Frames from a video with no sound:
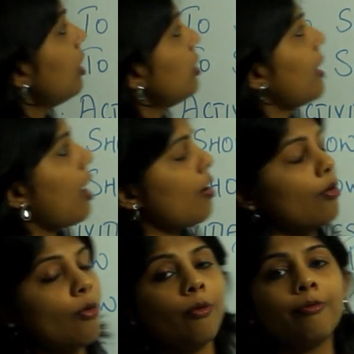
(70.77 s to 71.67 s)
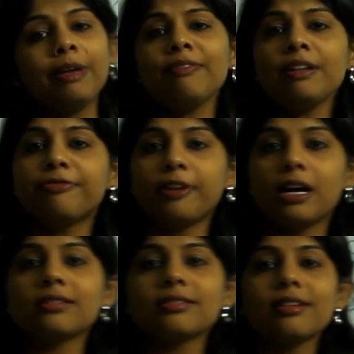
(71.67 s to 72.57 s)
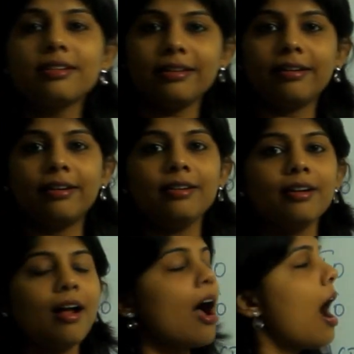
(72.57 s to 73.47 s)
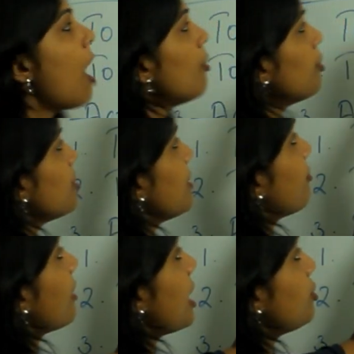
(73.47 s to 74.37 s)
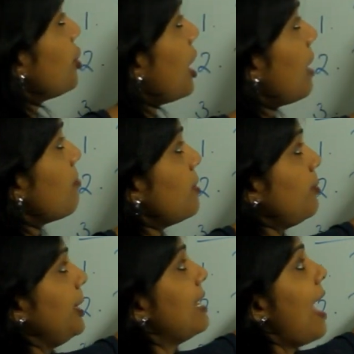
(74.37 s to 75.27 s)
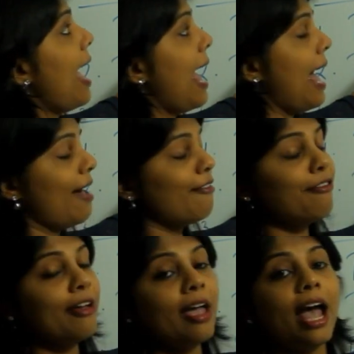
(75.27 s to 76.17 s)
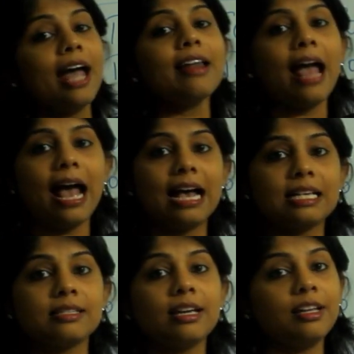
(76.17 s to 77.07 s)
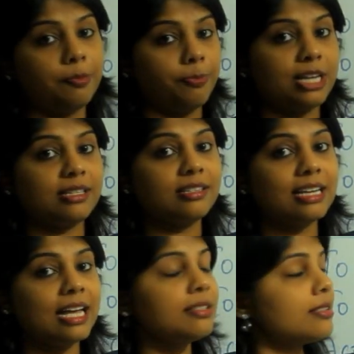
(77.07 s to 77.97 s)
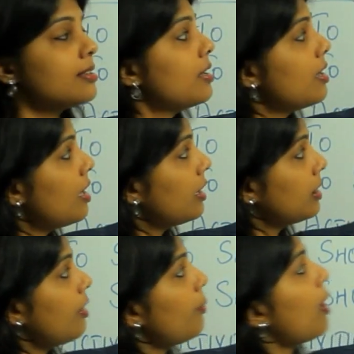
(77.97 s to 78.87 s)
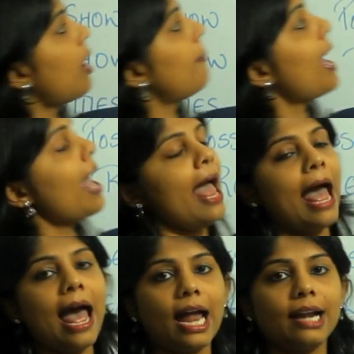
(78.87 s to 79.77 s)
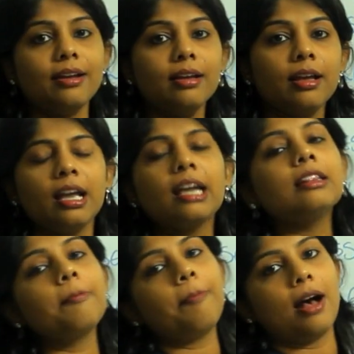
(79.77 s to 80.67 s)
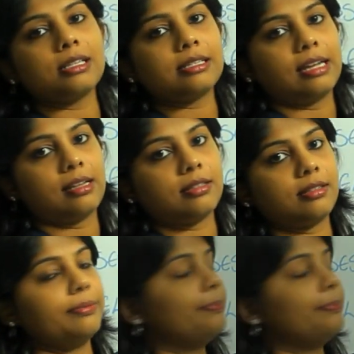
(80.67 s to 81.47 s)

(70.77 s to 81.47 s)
Now we will first learn how to differentiate between have and has in the present tense, the verb had in the past tense.